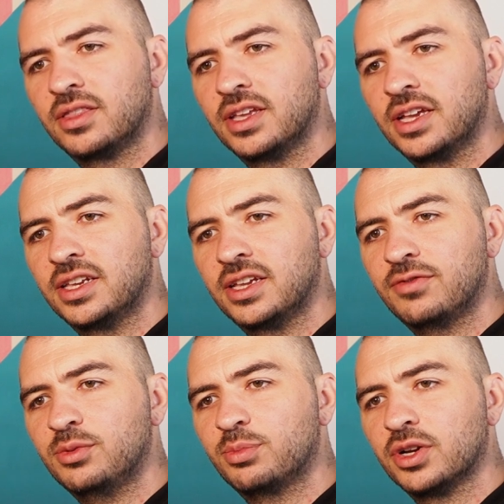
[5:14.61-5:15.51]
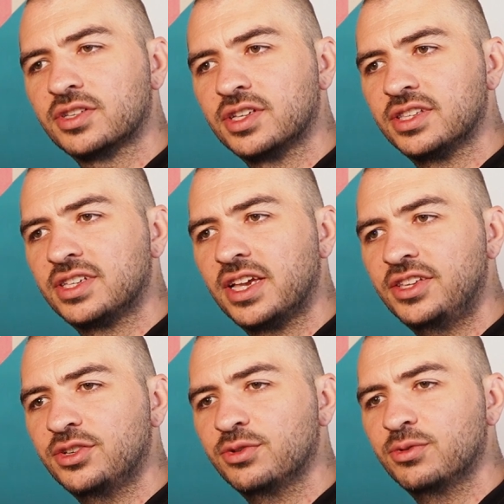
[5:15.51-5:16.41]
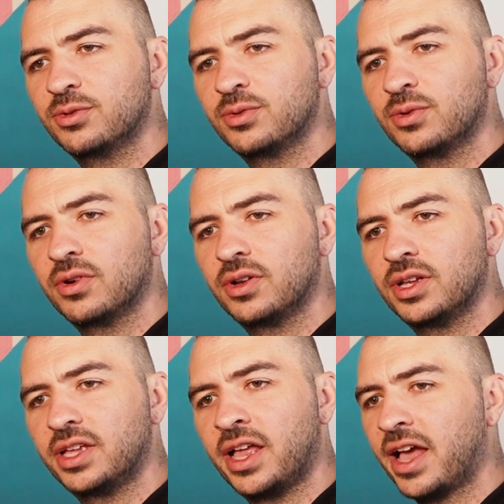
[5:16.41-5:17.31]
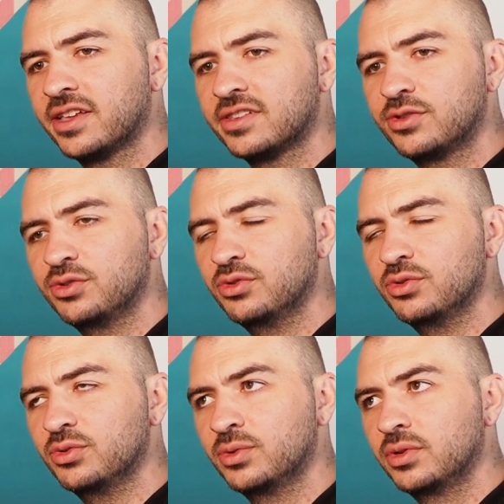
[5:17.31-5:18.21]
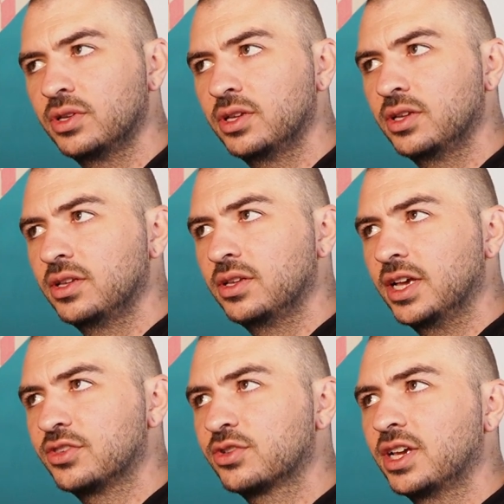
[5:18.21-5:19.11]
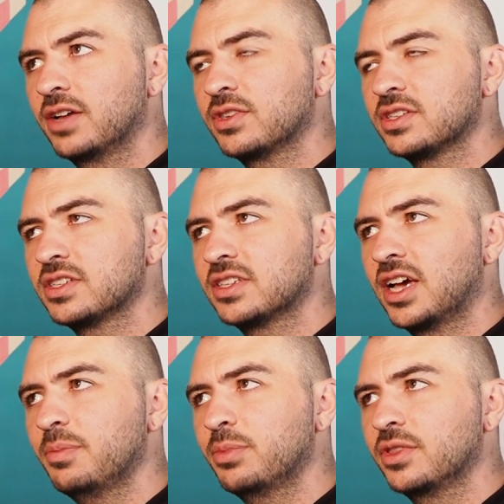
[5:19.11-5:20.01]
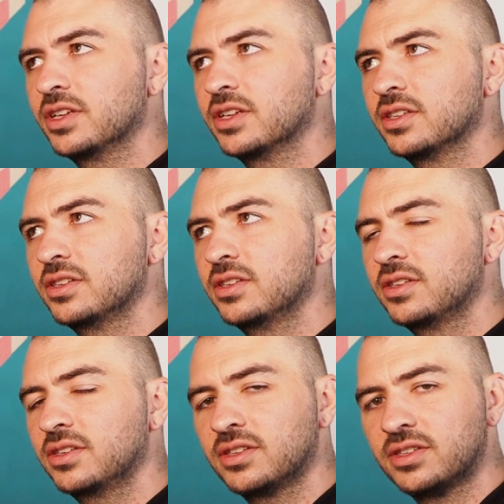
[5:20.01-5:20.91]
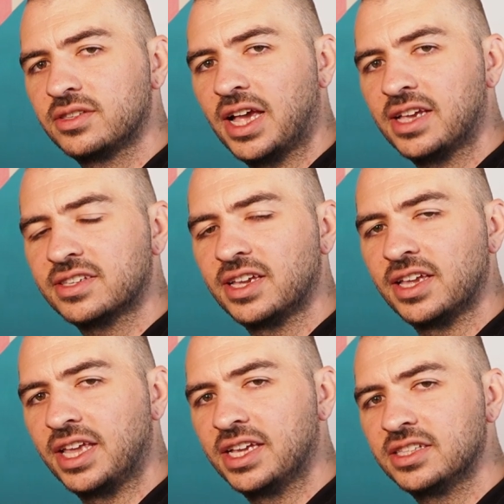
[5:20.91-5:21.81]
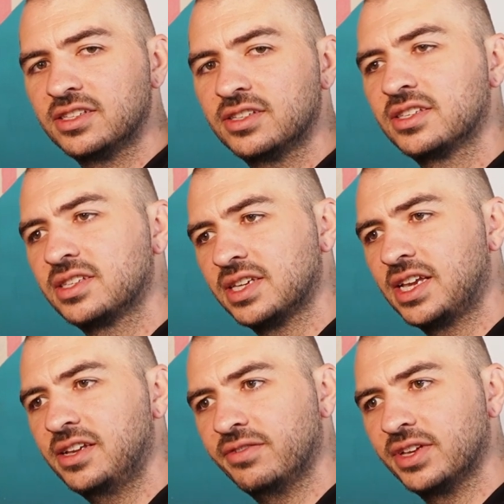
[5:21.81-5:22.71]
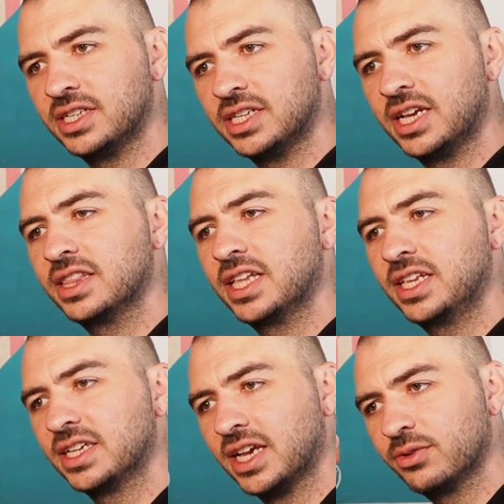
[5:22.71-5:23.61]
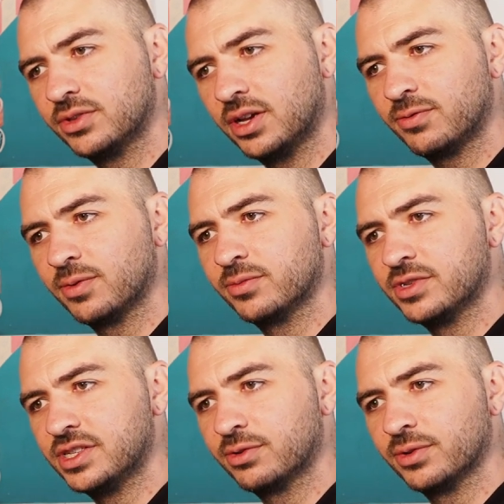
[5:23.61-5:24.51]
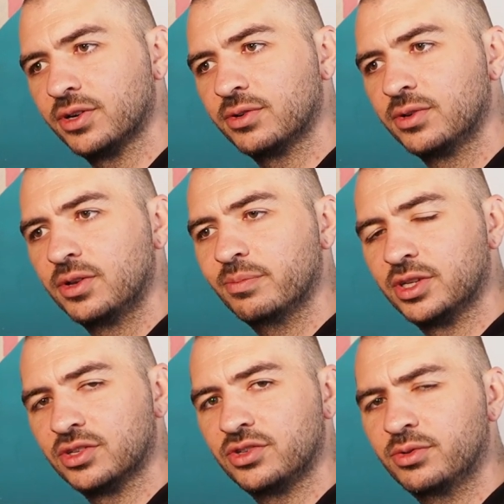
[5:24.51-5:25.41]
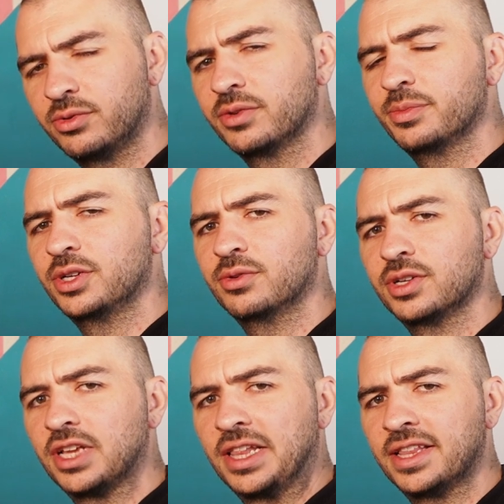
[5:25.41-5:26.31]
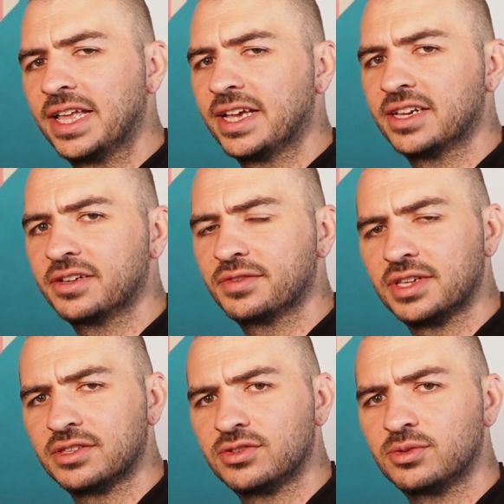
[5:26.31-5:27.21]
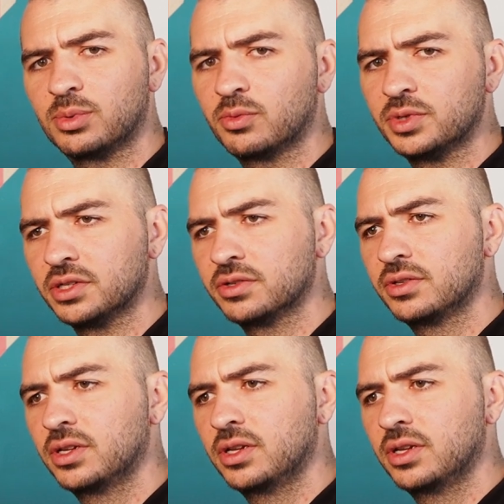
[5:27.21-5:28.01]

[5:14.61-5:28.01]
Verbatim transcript: then if you press continue, it has to, it's going to have to stop the task at hand, save it, and then count up from zero because you don't want to be going to the negatives. That's super weird.